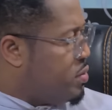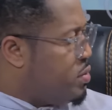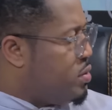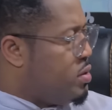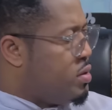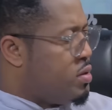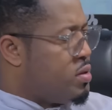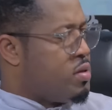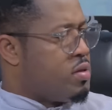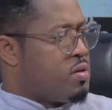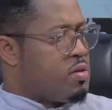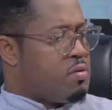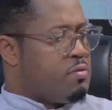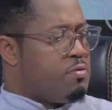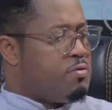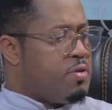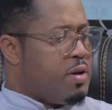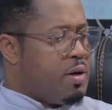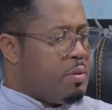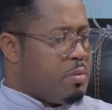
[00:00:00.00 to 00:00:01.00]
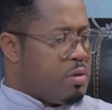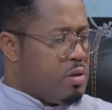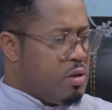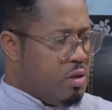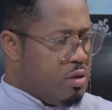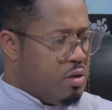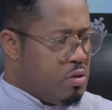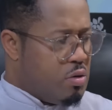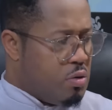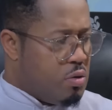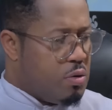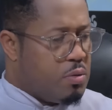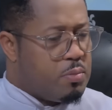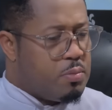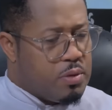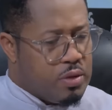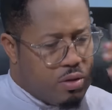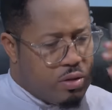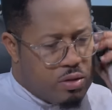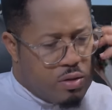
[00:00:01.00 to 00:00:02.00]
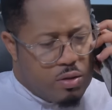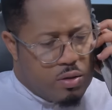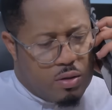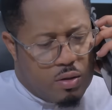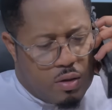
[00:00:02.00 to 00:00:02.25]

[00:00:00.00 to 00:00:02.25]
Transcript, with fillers: This is a family call, please.